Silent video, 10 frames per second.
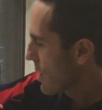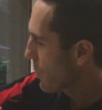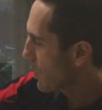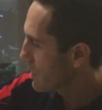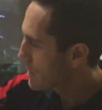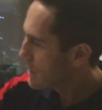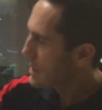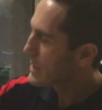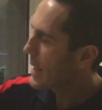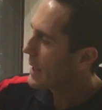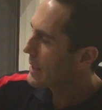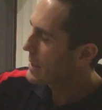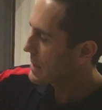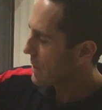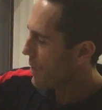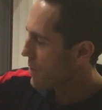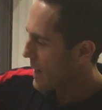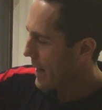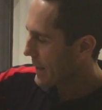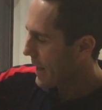was to take this coat
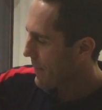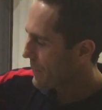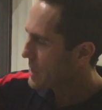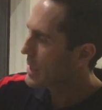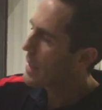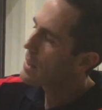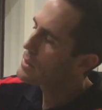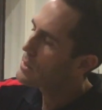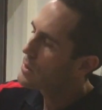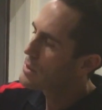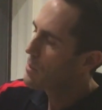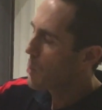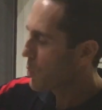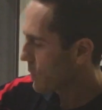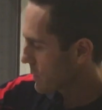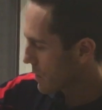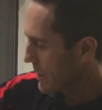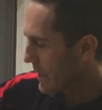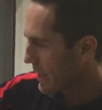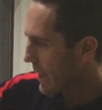hanger, see how it's got some hooks on
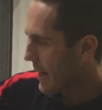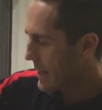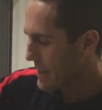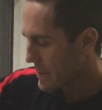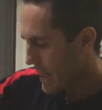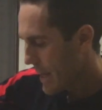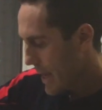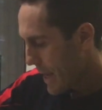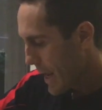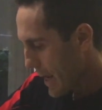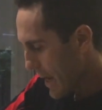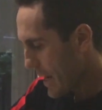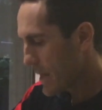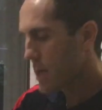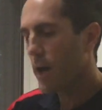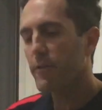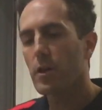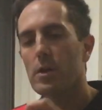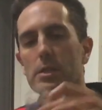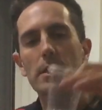either end, and I've
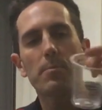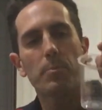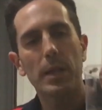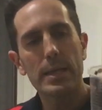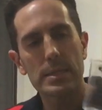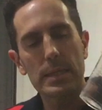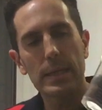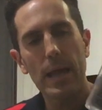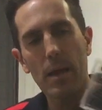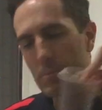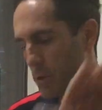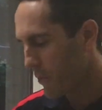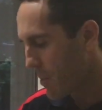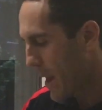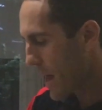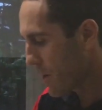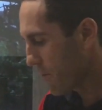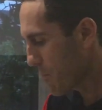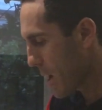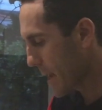got some plastic cups from out
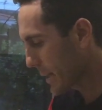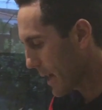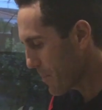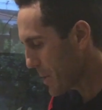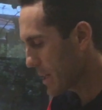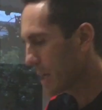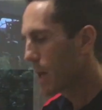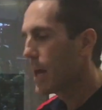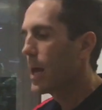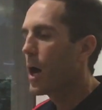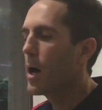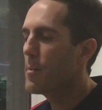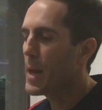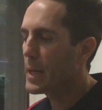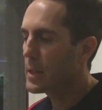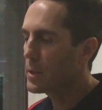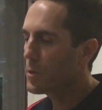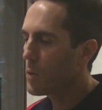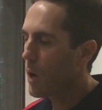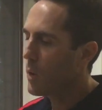of my cupboard. I made a
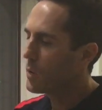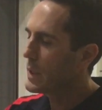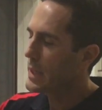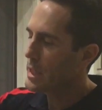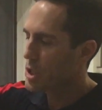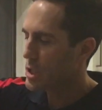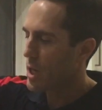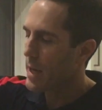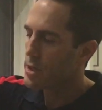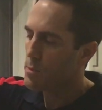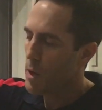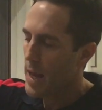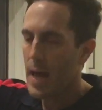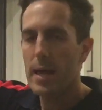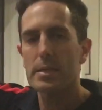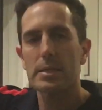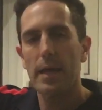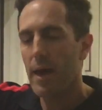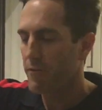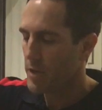little hole in each side. You might
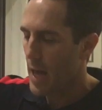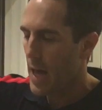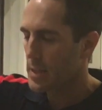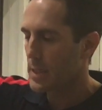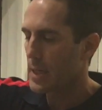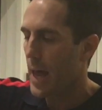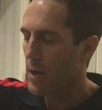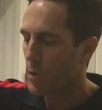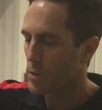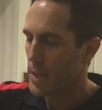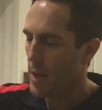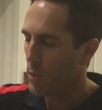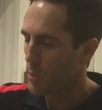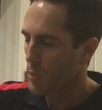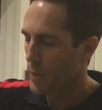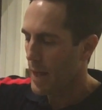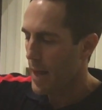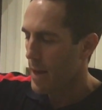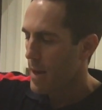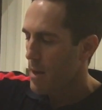have to ask an adult to help you with
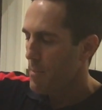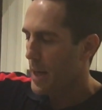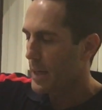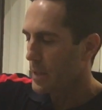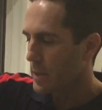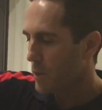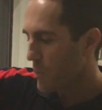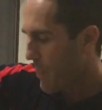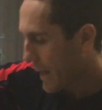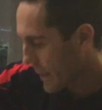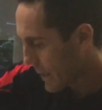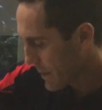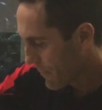that. Make a little bucket,